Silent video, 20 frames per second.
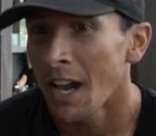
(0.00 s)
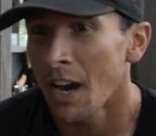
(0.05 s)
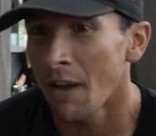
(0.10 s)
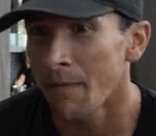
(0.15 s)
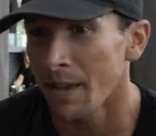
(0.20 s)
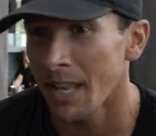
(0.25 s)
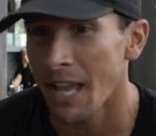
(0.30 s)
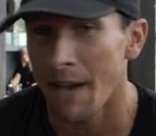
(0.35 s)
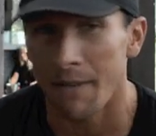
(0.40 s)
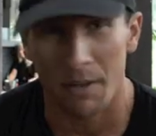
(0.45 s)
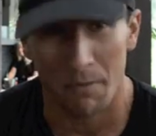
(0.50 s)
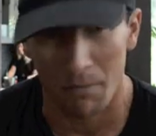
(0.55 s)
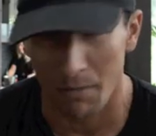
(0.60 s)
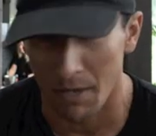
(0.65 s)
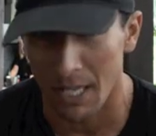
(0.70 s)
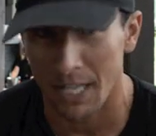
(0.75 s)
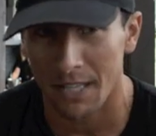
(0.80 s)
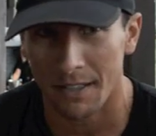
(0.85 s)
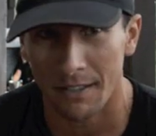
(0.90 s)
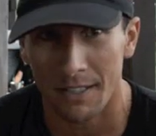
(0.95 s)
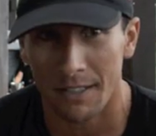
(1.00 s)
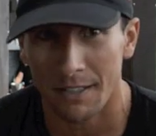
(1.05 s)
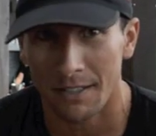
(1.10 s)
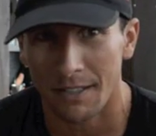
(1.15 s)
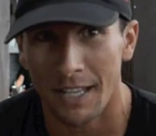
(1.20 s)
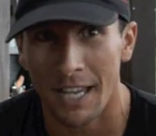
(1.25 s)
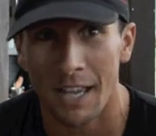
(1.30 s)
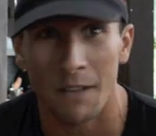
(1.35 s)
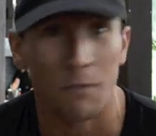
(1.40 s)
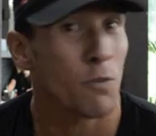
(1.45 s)
I've been able to meet
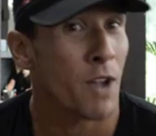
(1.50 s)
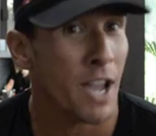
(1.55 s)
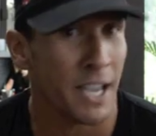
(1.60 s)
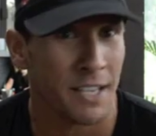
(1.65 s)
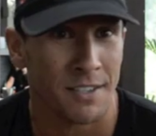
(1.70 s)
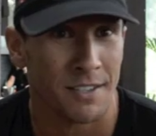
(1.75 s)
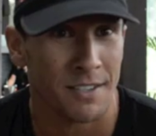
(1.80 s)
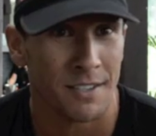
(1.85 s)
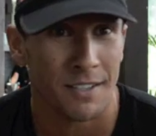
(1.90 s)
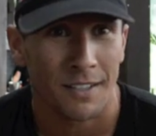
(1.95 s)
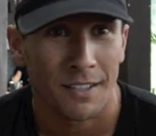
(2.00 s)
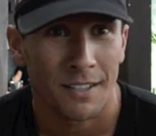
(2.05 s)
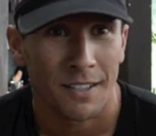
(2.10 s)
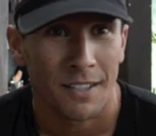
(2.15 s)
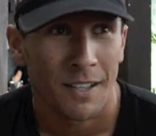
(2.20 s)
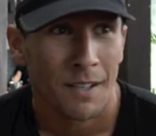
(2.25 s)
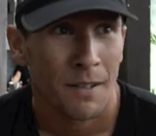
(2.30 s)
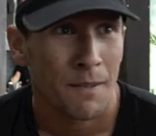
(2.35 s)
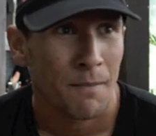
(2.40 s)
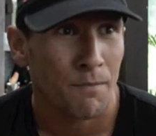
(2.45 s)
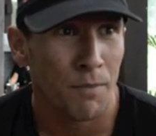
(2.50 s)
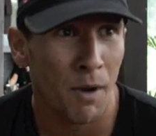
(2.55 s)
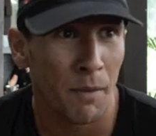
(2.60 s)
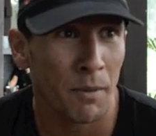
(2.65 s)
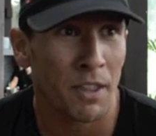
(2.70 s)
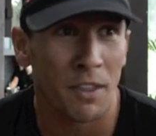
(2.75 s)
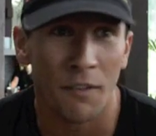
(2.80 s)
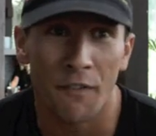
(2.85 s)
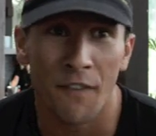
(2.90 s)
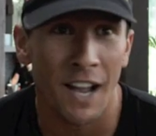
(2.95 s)
and race
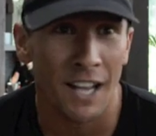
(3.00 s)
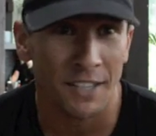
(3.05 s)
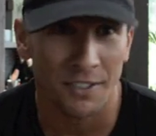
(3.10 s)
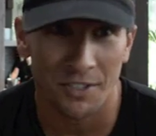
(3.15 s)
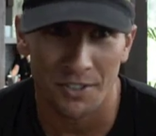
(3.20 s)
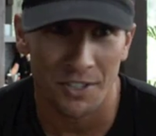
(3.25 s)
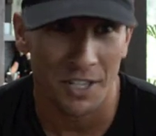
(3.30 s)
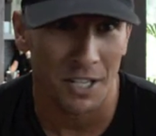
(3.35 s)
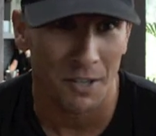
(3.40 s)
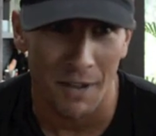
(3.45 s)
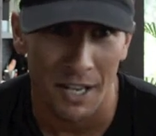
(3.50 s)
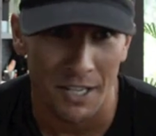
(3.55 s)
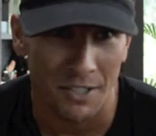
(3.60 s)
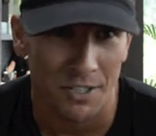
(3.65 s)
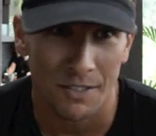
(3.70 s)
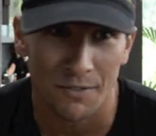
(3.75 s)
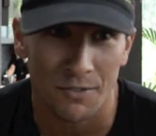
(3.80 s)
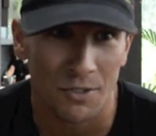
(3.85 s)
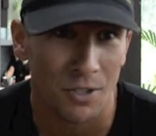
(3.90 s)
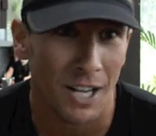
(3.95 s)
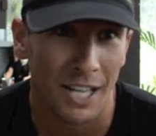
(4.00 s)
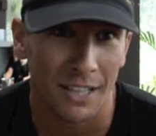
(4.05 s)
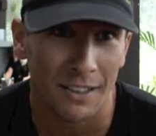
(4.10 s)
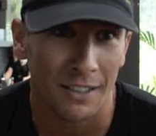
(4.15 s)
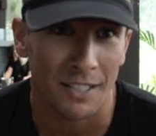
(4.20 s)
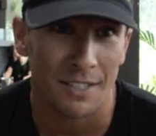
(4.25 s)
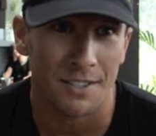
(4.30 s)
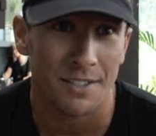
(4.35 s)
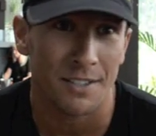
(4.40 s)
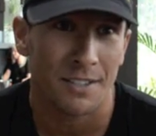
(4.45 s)
probably the fastest generation of
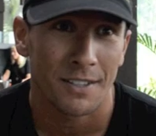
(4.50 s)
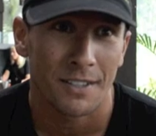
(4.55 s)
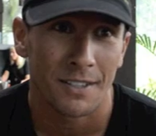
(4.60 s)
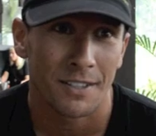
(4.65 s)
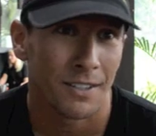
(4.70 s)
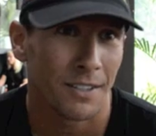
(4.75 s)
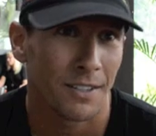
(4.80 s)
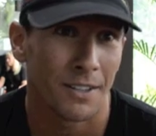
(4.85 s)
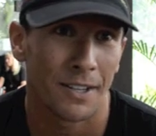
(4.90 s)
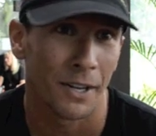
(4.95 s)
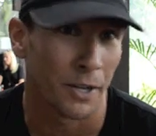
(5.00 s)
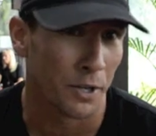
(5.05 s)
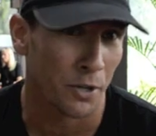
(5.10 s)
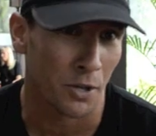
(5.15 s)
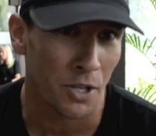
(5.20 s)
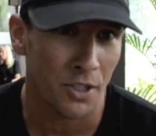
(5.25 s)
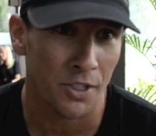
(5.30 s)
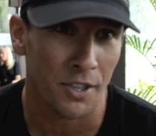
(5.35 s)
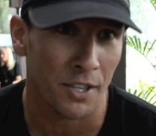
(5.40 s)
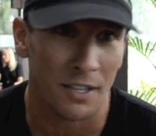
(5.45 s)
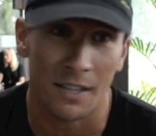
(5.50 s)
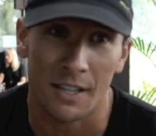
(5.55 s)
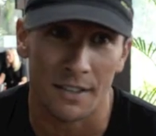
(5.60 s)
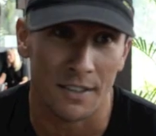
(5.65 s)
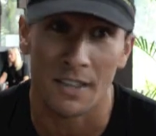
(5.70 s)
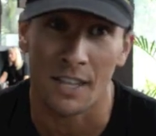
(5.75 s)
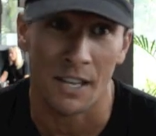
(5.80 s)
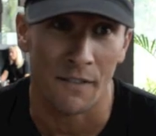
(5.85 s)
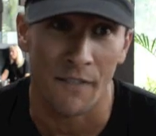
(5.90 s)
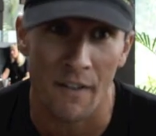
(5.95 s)
triathletes on earth
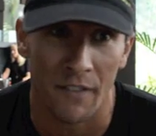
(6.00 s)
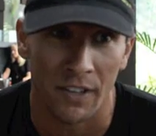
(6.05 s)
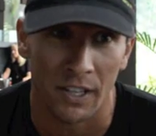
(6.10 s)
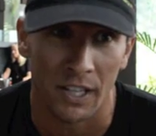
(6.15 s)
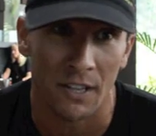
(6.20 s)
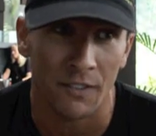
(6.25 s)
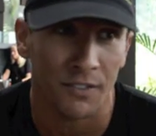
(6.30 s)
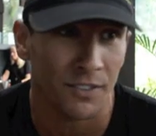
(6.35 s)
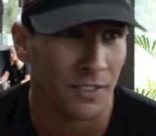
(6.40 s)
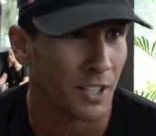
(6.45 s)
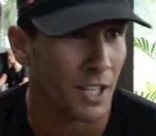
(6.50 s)
that have ever lived.